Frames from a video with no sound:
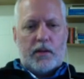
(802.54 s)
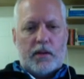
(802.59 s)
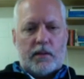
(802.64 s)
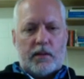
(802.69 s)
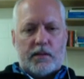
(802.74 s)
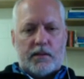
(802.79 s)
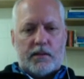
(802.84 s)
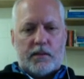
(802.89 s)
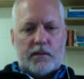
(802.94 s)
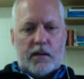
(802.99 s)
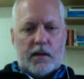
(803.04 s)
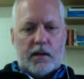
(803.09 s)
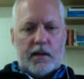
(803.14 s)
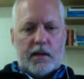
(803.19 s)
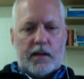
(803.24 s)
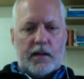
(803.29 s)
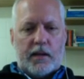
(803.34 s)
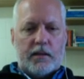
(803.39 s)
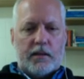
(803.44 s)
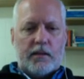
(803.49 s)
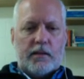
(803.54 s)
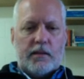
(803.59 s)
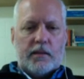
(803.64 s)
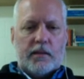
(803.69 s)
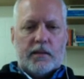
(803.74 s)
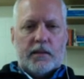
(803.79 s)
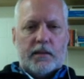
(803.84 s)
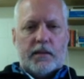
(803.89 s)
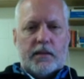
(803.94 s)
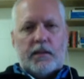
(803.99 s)
Let's log in
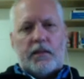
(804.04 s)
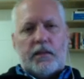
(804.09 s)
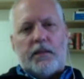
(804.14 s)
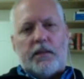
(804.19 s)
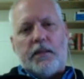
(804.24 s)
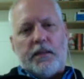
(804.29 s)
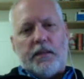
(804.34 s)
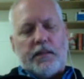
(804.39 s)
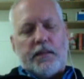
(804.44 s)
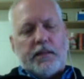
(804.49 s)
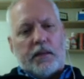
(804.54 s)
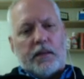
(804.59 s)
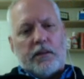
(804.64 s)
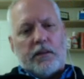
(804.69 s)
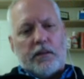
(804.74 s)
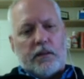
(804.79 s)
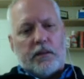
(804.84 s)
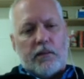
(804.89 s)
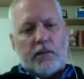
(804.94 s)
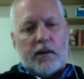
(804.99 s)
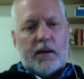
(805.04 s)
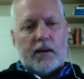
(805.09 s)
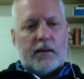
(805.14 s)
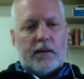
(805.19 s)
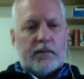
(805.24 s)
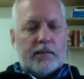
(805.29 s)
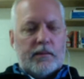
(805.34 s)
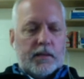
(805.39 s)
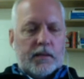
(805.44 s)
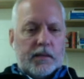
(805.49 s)
and take a look
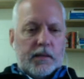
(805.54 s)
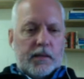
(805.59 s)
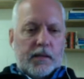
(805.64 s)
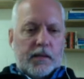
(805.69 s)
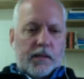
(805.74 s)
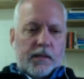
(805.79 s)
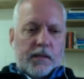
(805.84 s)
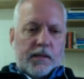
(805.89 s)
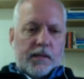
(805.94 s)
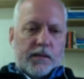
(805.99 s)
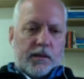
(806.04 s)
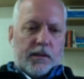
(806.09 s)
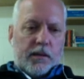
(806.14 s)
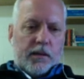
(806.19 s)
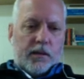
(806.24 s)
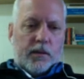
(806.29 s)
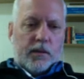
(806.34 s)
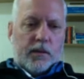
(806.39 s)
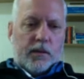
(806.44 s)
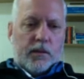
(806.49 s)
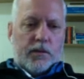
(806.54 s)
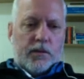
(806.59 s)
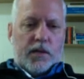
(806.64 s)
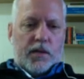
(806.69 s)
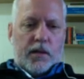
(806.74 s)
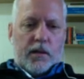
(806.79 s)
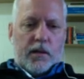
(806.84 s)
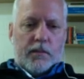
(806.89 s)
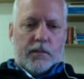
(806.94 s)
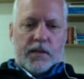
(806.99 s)
around. So
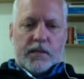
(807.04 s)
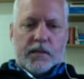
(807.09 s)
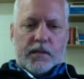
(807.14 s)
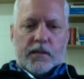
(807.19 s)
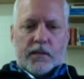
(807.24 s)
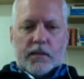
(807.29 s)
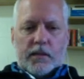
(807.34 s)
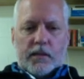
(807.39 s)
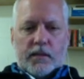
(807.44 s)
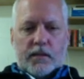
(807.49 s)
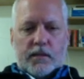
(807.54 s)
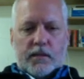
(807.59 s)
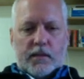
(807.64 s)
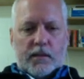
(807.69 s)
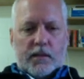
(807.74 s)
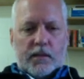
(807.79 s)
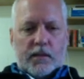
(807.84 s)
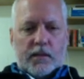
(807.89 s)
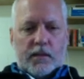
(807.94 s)
geom disk list.